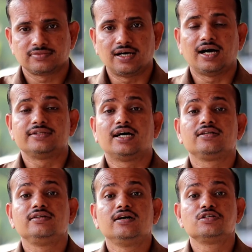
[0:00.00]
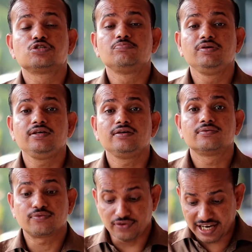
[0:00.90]
That girl should be
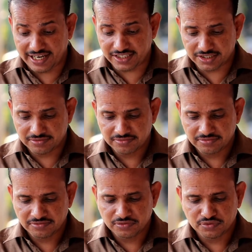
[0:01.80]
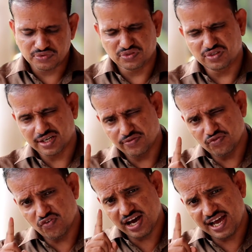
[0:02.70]
fat for a
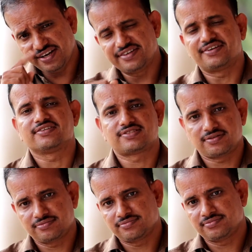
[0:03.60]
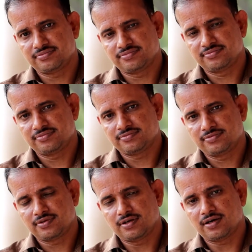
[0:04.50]
valid reason.
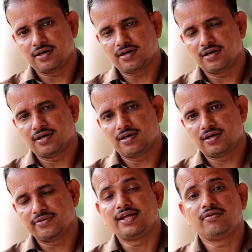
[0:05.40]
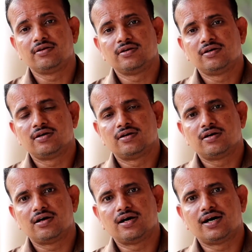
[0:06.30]
Then
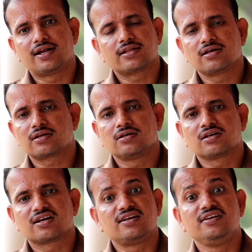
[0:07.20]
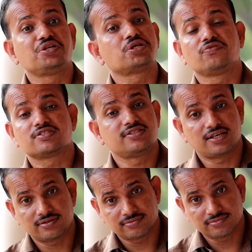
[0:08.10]
another condition was
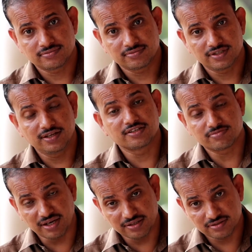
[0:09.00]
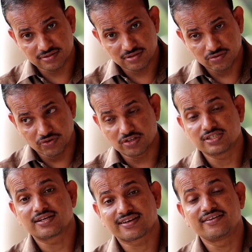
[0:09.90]
that in his mind. What
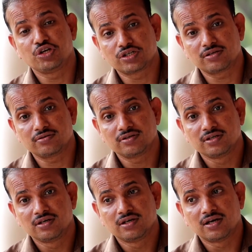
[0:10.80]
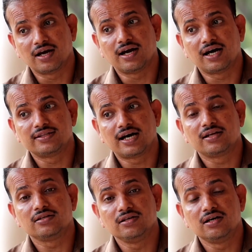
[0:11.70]
is that condition?
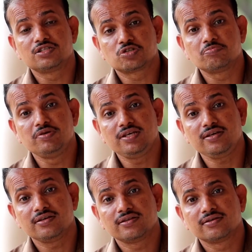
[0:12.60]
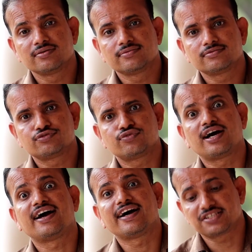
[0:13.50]
That girl should be
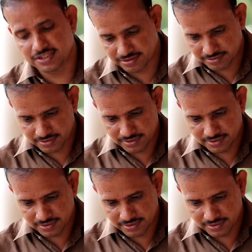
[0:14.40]
fat.